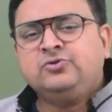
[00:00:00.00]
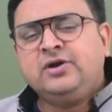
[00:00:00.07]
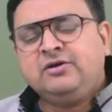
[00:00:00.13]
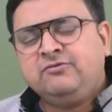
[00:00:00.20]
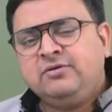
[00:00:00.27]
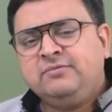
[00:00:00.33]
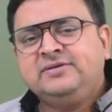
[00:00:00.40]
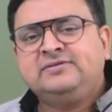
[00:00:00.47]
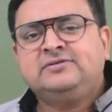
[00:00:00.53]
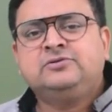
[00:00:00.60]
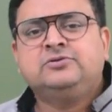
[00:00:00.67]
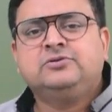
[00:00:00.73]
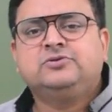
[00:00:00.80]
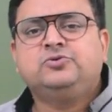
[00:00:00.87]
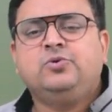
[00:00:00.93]
So it will be
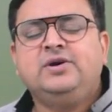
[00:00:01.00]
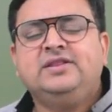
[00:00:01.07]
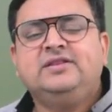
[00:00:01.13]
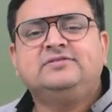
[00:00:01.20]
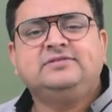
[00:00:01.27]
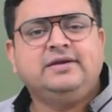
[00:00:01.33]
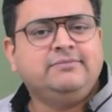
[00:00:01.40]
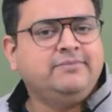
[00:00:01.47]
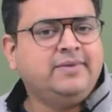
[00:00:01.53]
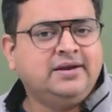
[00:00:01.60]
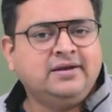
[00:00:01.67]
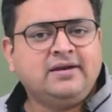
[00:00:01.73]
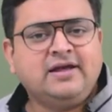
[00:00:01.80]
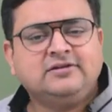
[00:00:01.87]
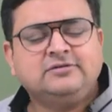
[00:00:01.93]
sold in the same
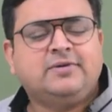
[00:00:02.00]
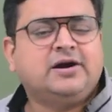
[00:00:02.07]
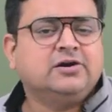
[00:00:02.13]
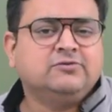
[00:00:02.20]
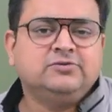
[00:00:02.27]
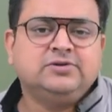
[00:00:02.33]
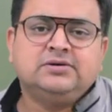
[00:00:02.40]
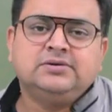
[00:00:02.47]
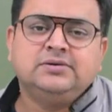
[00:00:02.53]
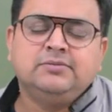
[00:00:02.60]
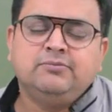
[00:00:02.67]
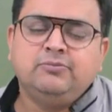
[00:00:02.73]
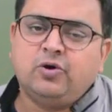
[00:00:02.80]
manner as part of the